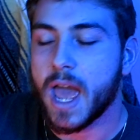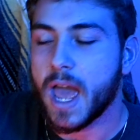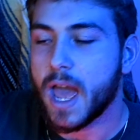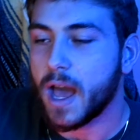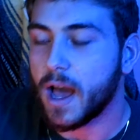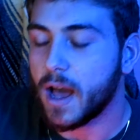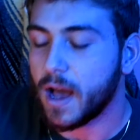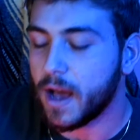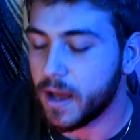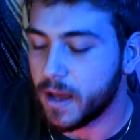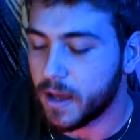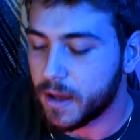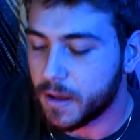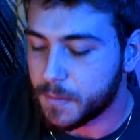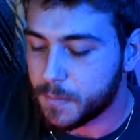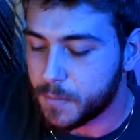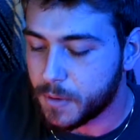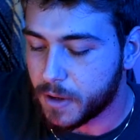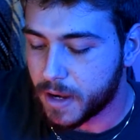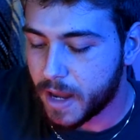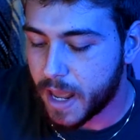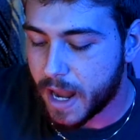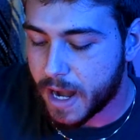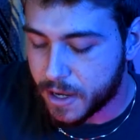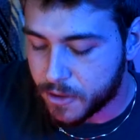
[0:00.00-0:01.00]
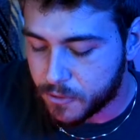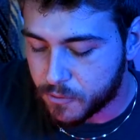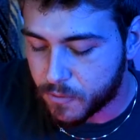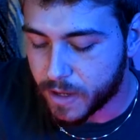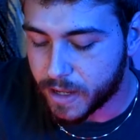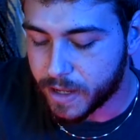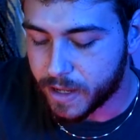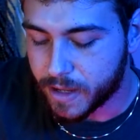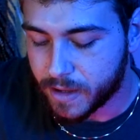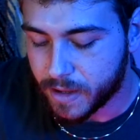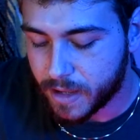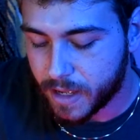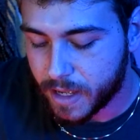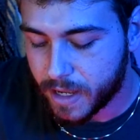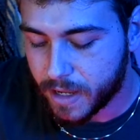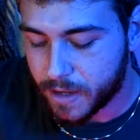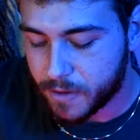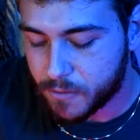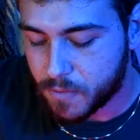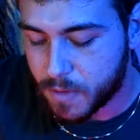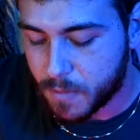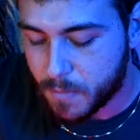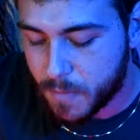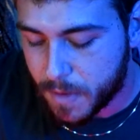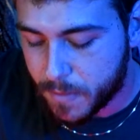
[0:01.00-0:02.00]
But anyway, I
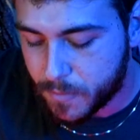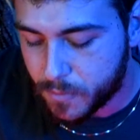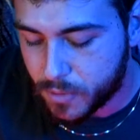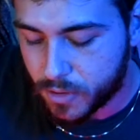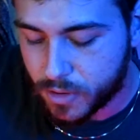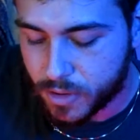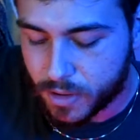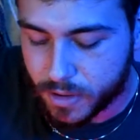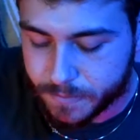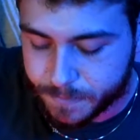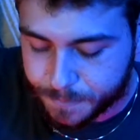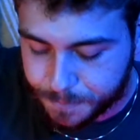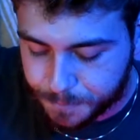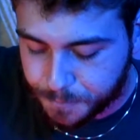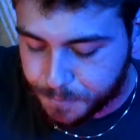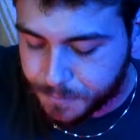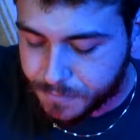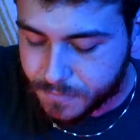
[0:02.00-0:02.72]
remember